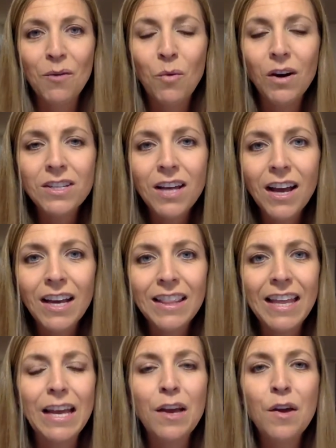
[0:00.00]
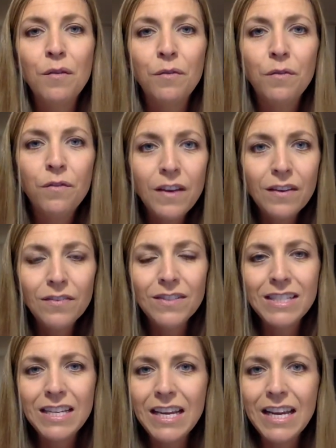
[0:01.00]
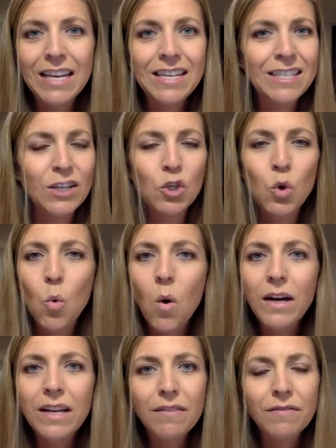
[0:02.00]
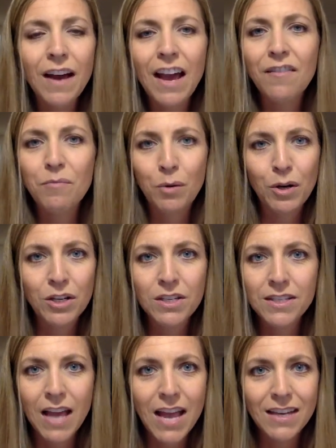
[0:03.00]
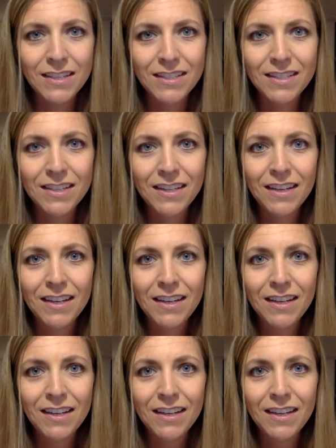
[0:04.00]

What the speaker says: We're talking like 15 to 25%